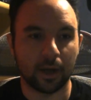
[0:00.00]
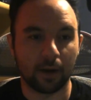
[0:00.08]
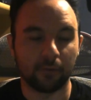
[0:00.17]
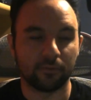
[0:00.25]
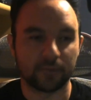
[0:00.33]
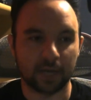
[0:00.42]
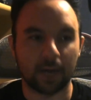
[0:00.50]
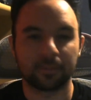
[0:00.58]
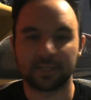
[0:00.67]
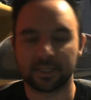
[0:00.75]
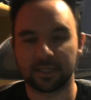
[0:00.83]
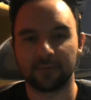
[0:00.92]
of top
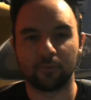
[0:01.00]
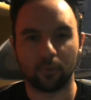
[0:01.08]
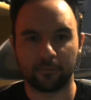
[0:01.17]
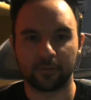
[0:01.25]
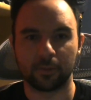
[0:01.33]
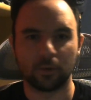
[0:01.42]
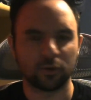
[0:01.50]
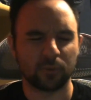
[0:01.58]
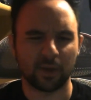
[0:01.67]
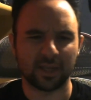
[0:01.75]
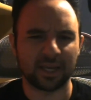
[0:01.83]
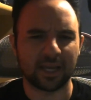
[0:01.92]
64 for the most
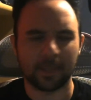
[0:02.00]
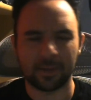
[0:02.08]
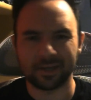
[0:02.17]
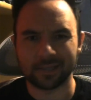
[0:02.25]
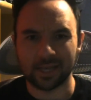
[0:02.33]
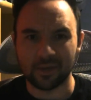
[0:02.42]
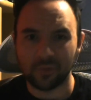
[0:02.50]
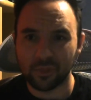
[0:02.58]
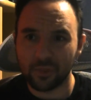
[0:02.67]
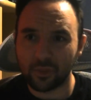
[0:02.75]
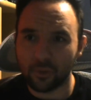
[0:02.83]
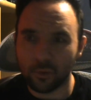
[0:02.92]
part. I think it came out to like
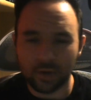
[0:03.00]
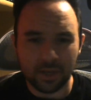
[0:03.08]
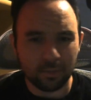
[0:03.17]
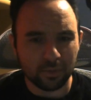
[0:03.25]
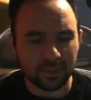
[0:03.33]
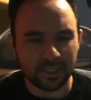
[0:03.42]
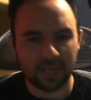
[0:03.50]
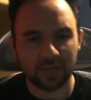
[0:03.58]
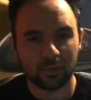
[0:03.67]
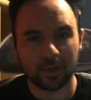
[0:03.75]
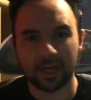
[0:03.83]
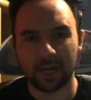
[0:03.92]
30%,
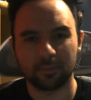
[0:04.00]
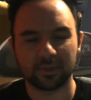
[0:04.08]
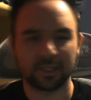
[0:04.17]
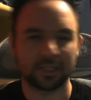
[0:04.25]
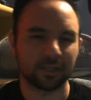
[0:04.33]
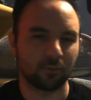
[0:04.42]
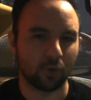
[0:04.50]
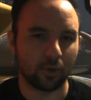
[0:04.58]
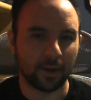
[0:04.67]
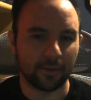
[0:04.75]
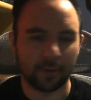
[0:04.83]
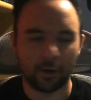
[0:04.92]
29%, somewhere
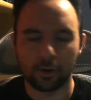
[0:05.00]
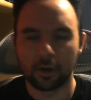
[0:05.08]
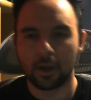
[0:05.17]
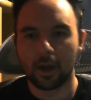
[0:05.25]
around there.